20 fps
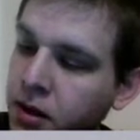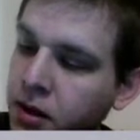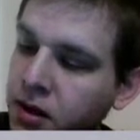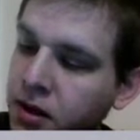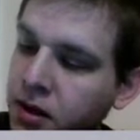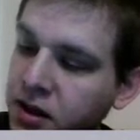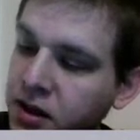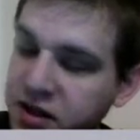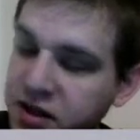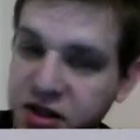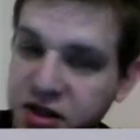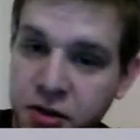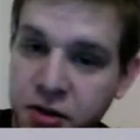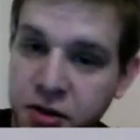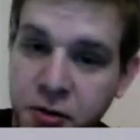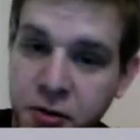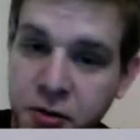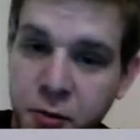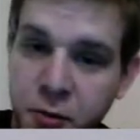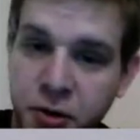This is
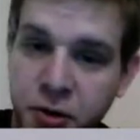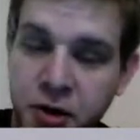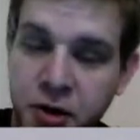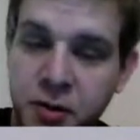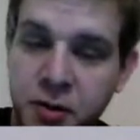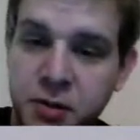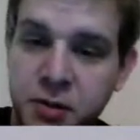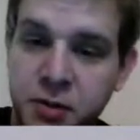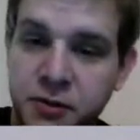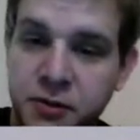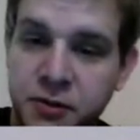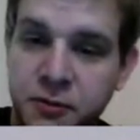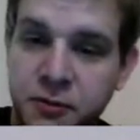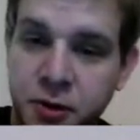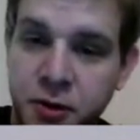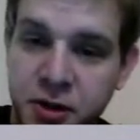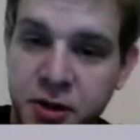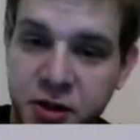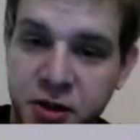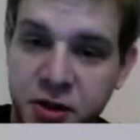3 more than a multiple of 4
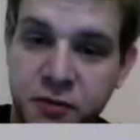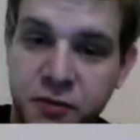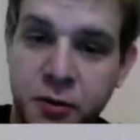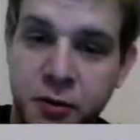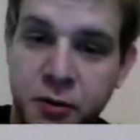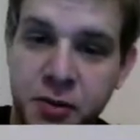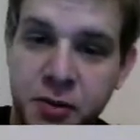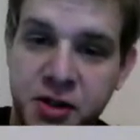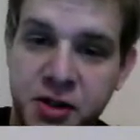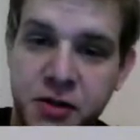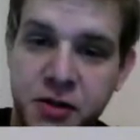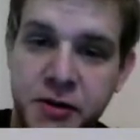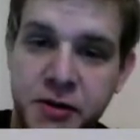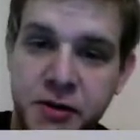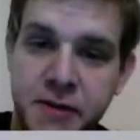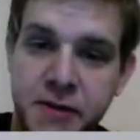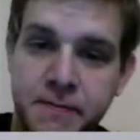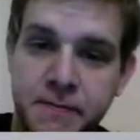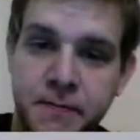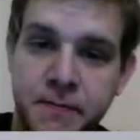because it's 4 plus 3.
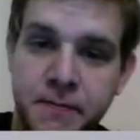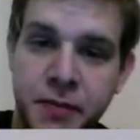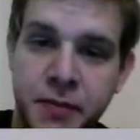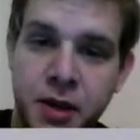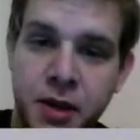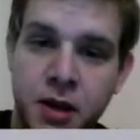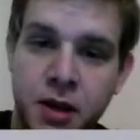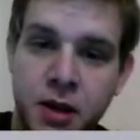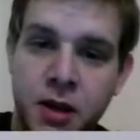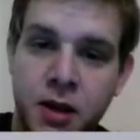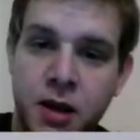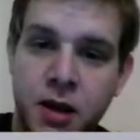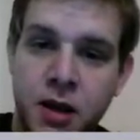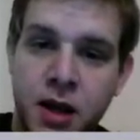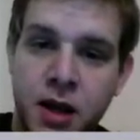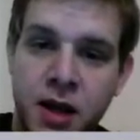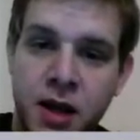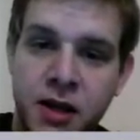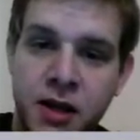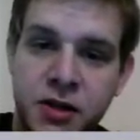
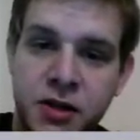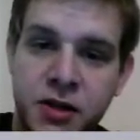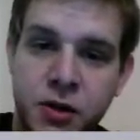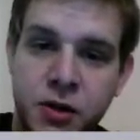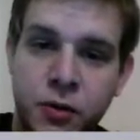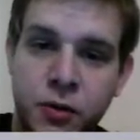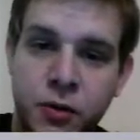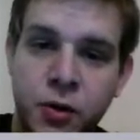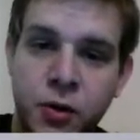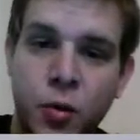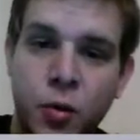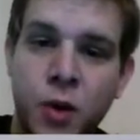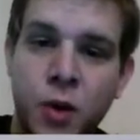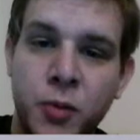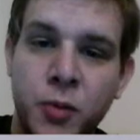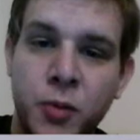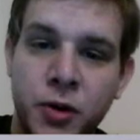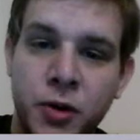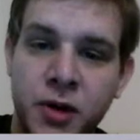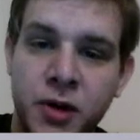And it's only 1
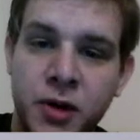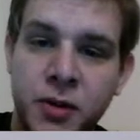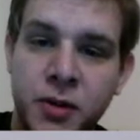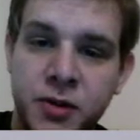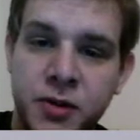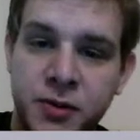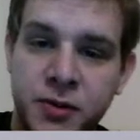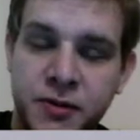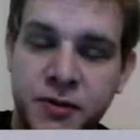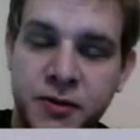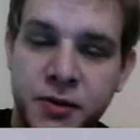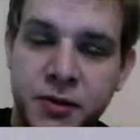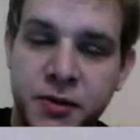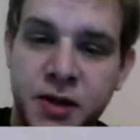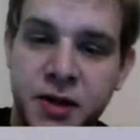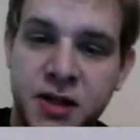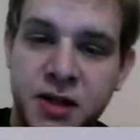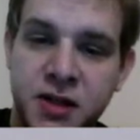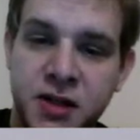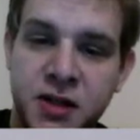more than a multiple of 3
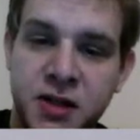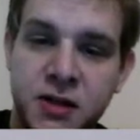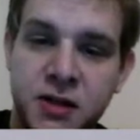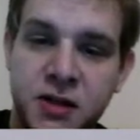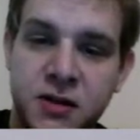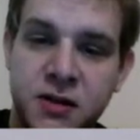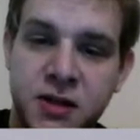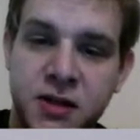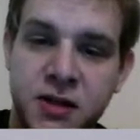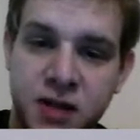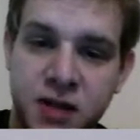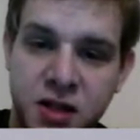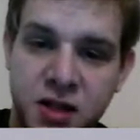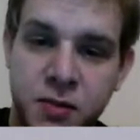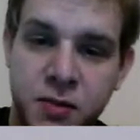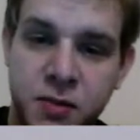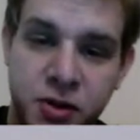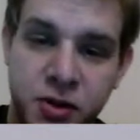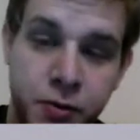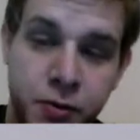because it's 6
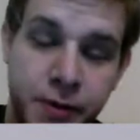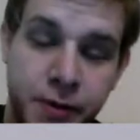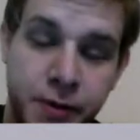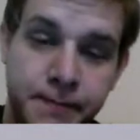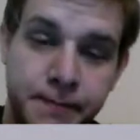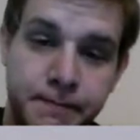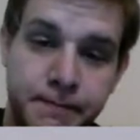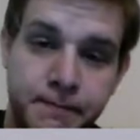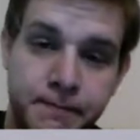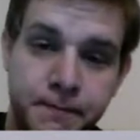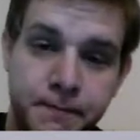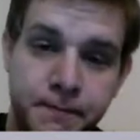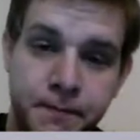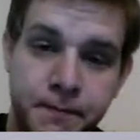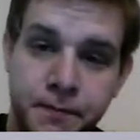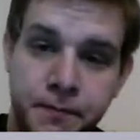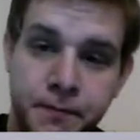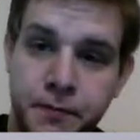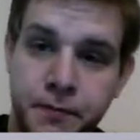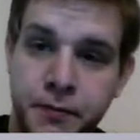plus 1.
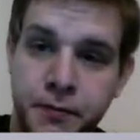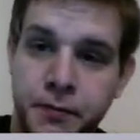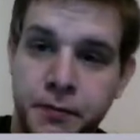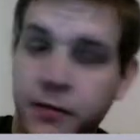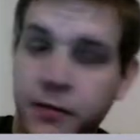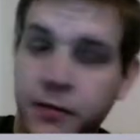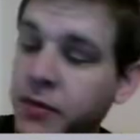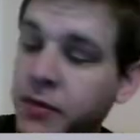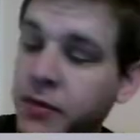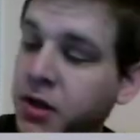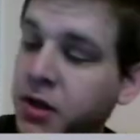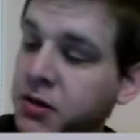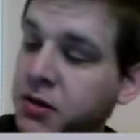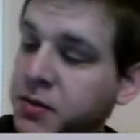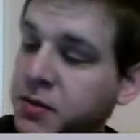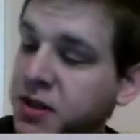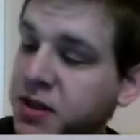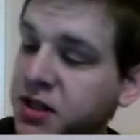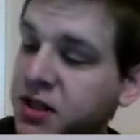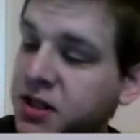Which
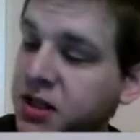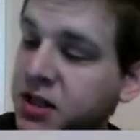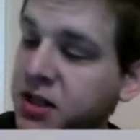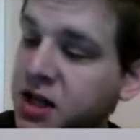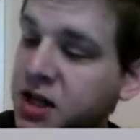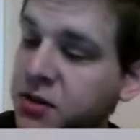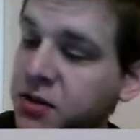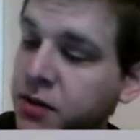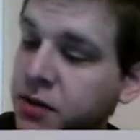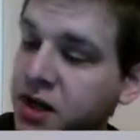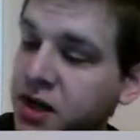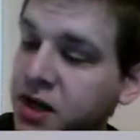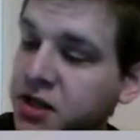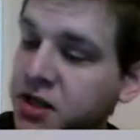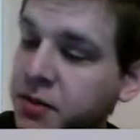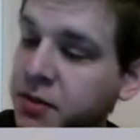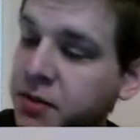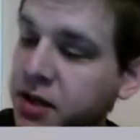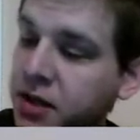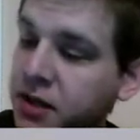means that the last one has to
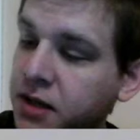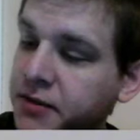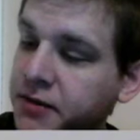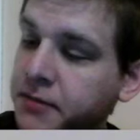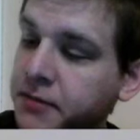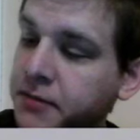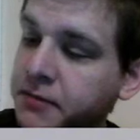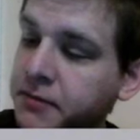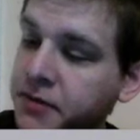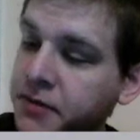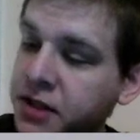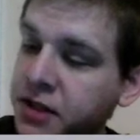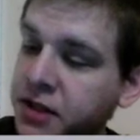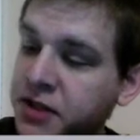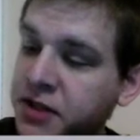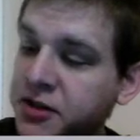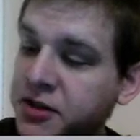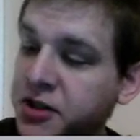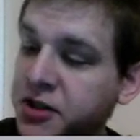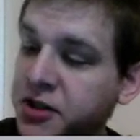be 11. And let's
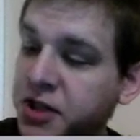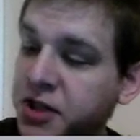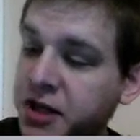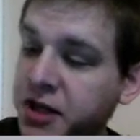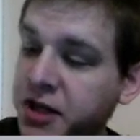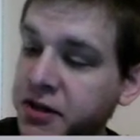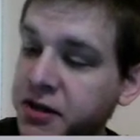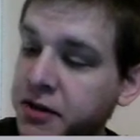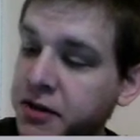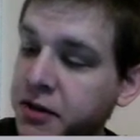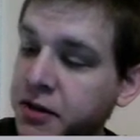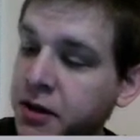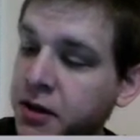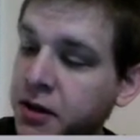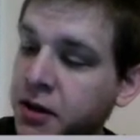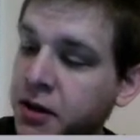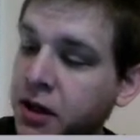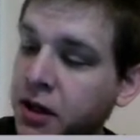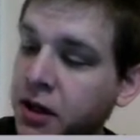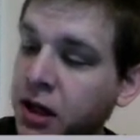just check.
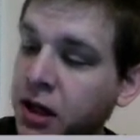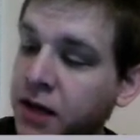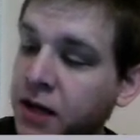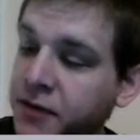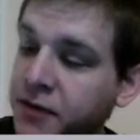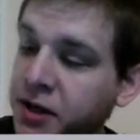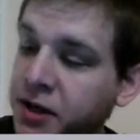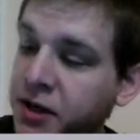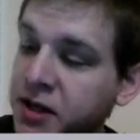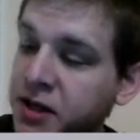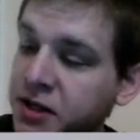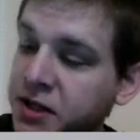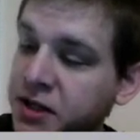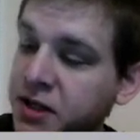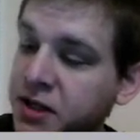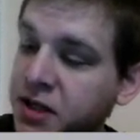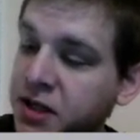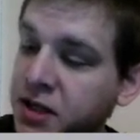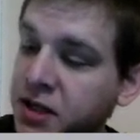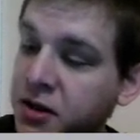11 is
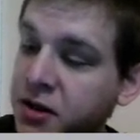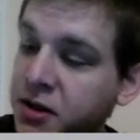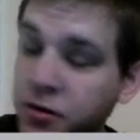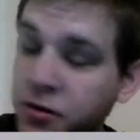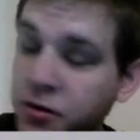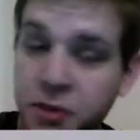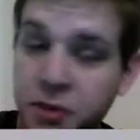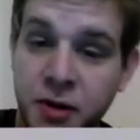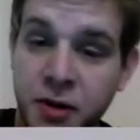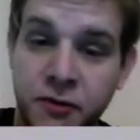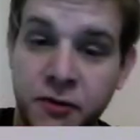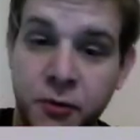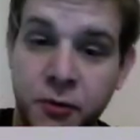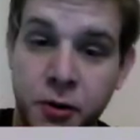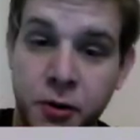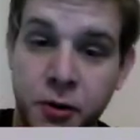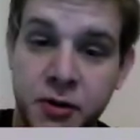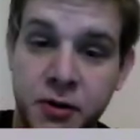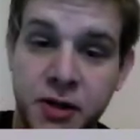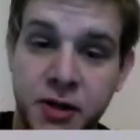indeed 3 mod
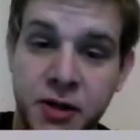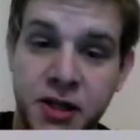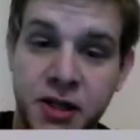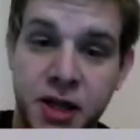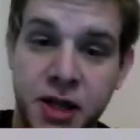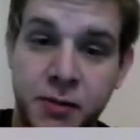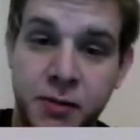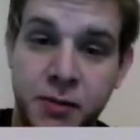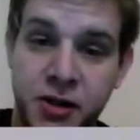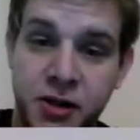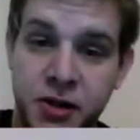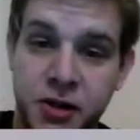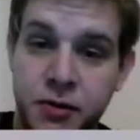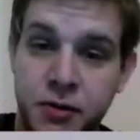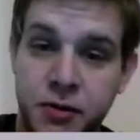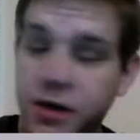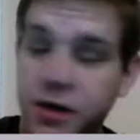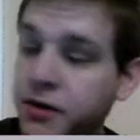4. It's 8 plus 3.